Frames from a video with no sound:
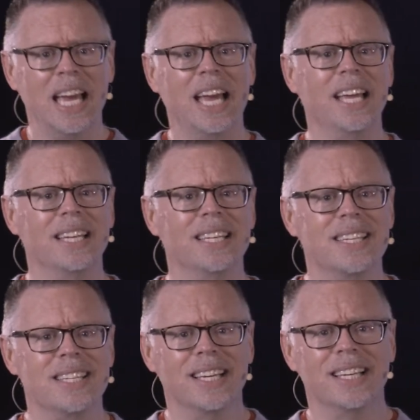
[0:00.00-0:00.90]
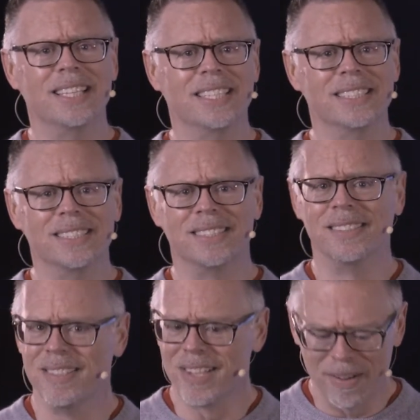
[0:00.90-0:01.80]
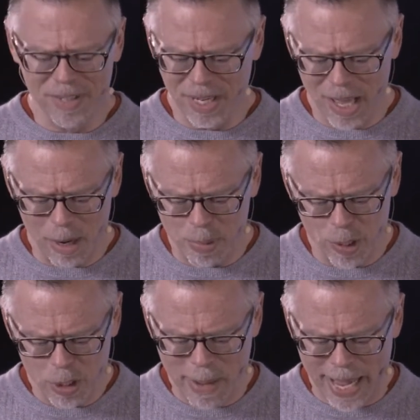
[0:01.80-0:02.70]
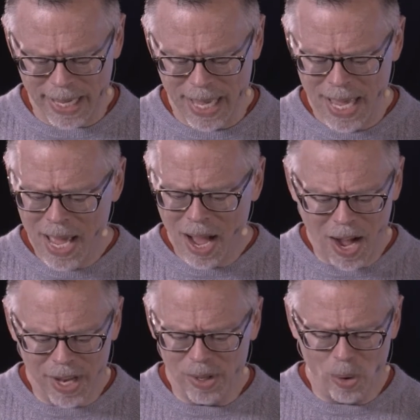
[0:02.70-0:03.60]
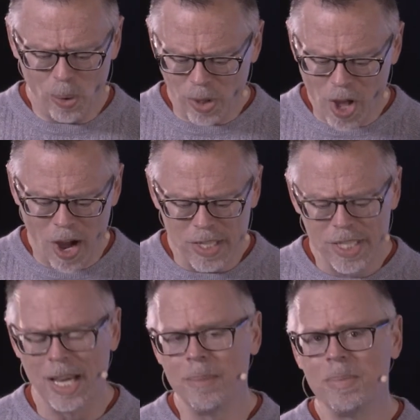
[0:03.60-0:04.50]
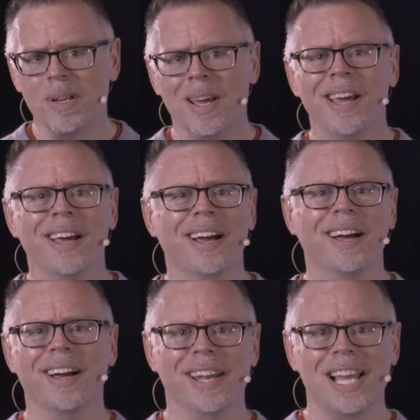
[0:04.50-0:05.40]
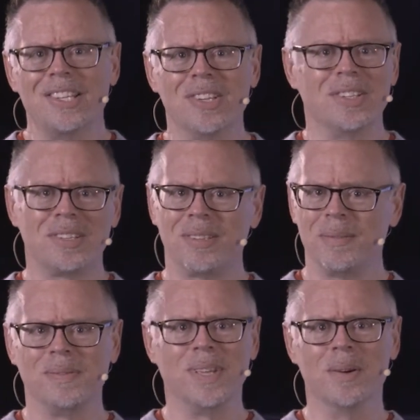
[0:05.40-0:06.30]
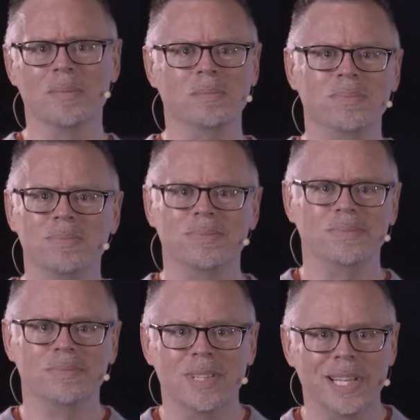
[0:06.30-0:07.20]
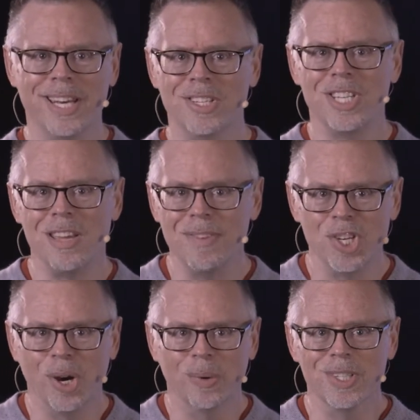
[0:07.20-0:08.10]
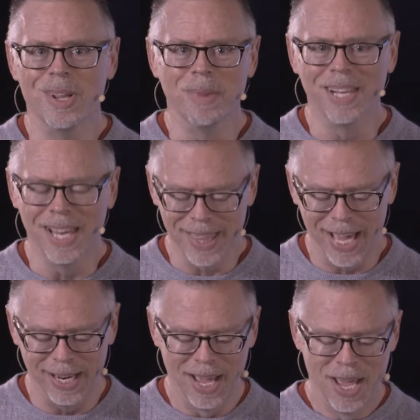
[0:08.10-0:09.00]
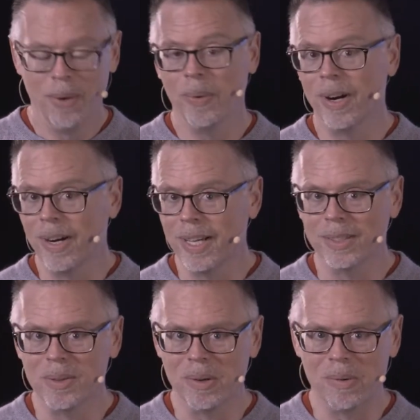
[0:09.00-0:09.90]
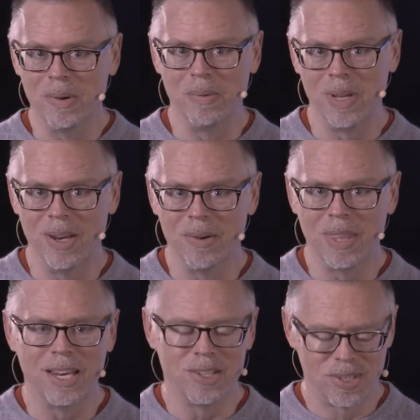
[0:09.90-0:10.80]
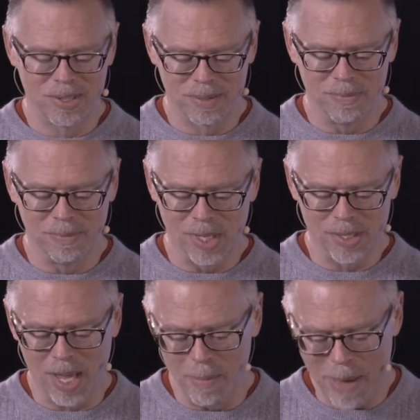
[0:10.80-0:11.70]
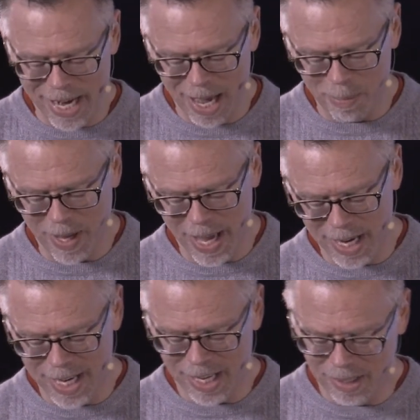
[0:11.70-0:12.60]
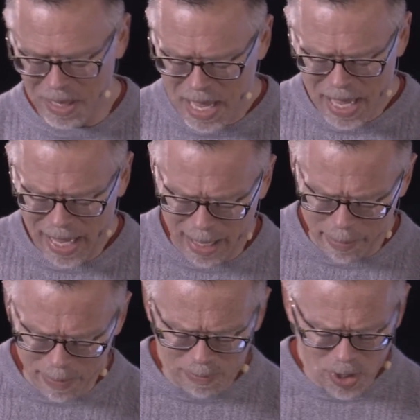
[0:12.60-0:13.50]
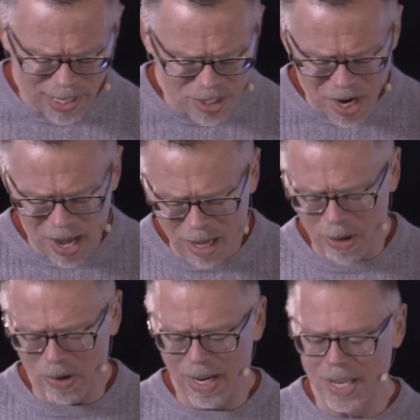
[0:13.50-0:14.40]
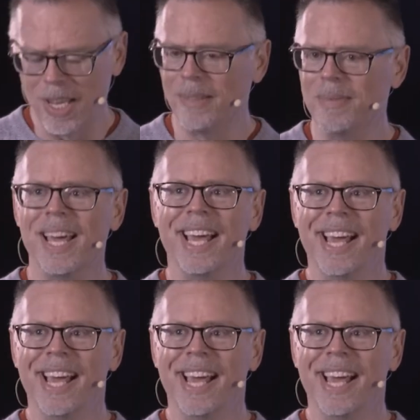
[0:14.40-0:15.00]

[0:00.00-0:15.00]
And there's often a lot of pushback on the whole concept, unless it's, you know, latest TV show or something like that, where we know that it's just kind of made up kind of deal. So let's talk about it.